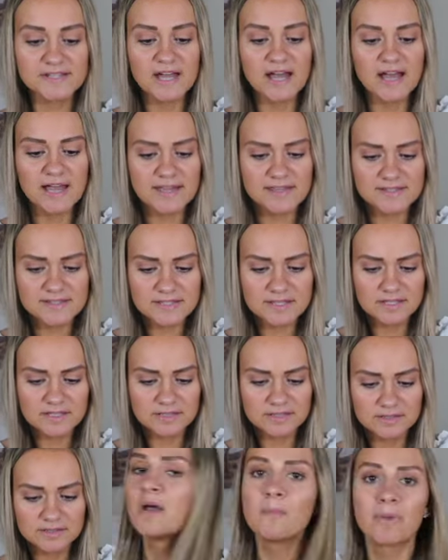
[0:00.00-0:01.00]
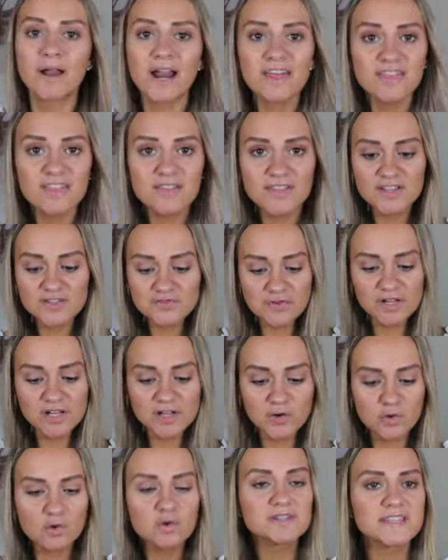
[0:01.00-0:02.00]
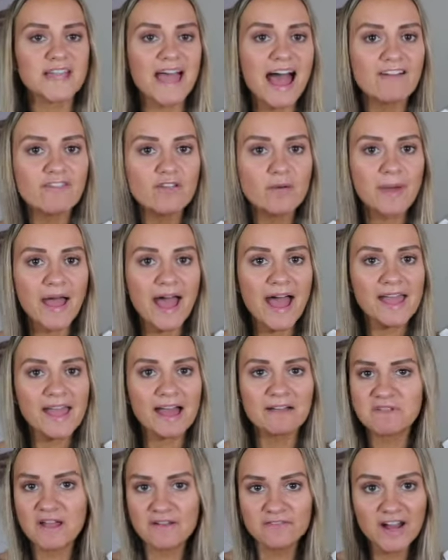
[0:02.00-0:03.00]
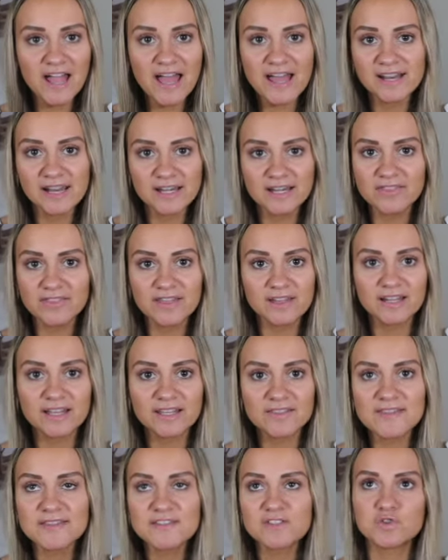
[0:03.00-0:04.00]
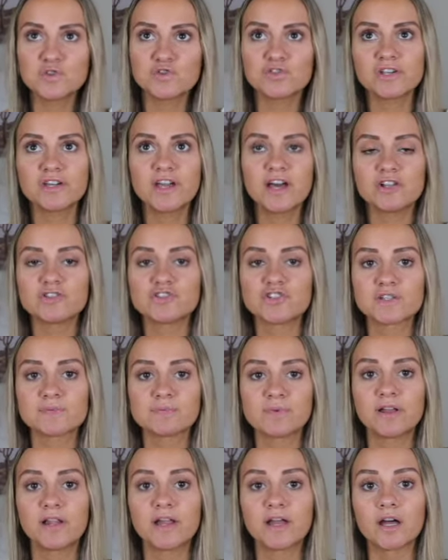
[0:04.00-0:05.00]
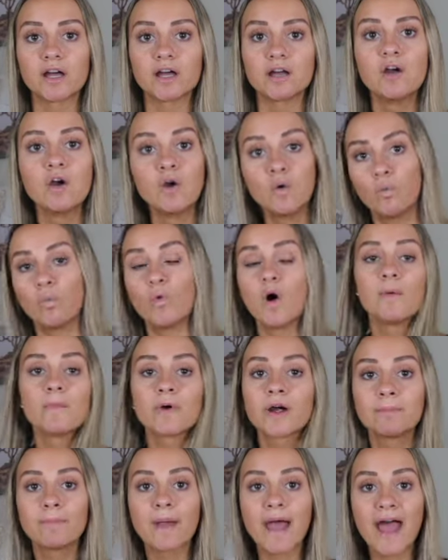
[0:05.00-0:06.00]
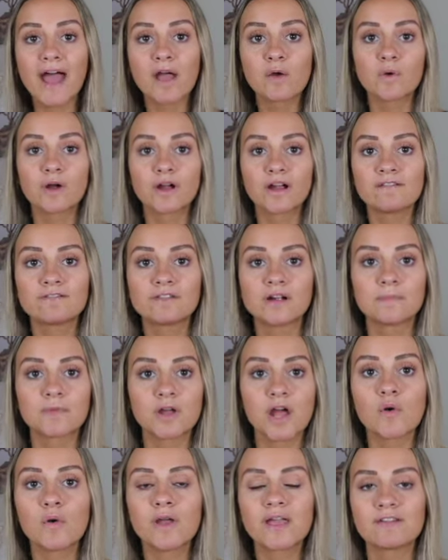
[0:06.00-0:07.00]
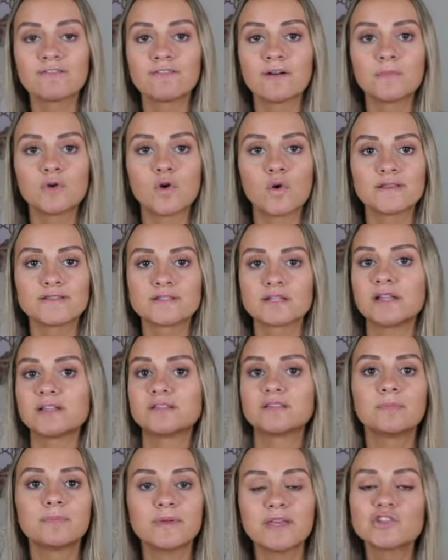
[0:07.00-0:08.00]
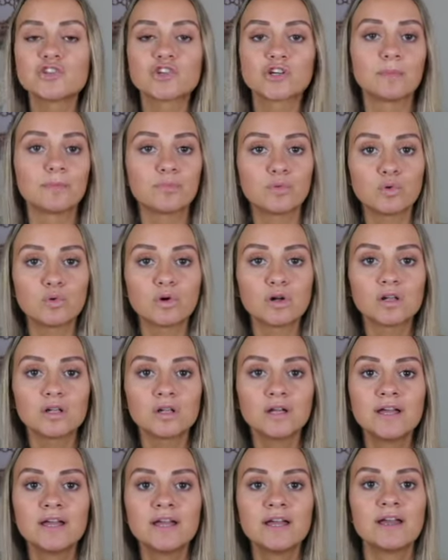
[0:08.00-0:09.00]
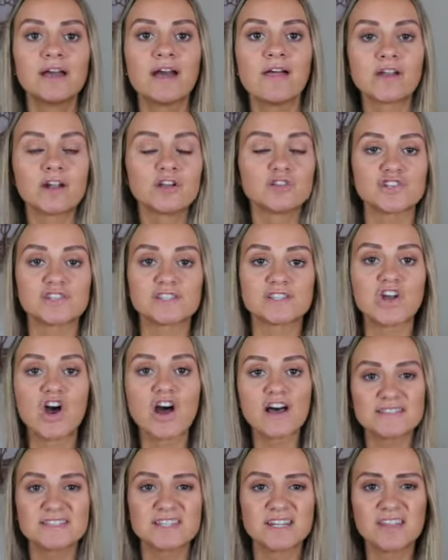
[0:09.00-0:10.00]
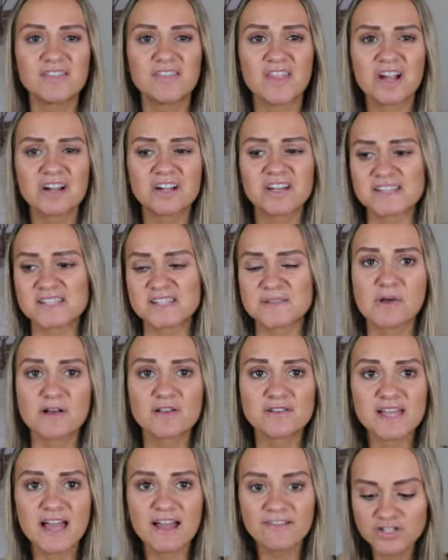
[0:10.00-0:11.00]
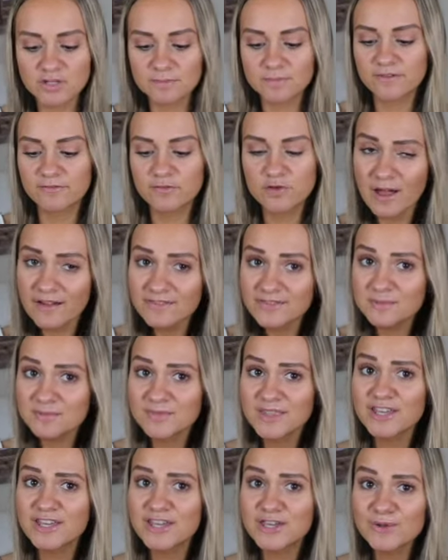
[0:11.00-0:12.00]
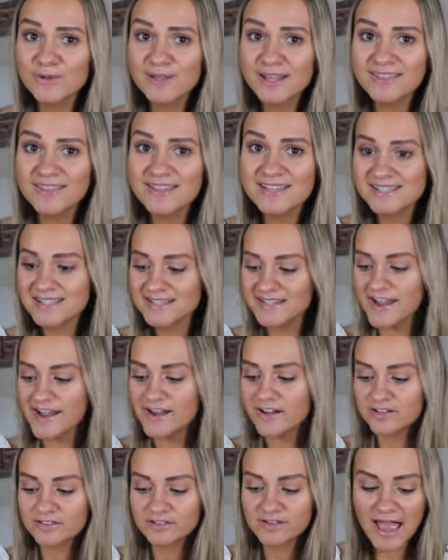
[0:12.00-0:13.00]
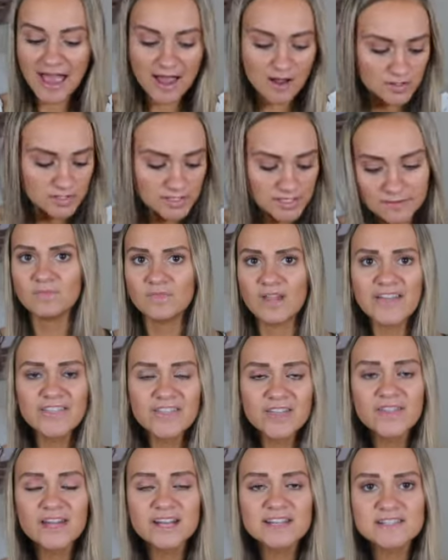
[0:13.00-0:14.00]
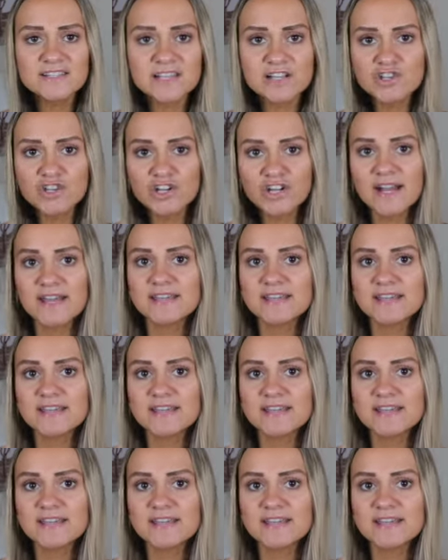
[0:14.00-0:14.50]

guys. But I think that's really cool to have a bag. I've never had anything like this. Usually I'll just bring like a Walmart bag wherever I'm going, if I'm going to like the beach or a pool, and then I'll just toss it in there and it smells after. But if you have something cute like this to carry it around, I think that is such a good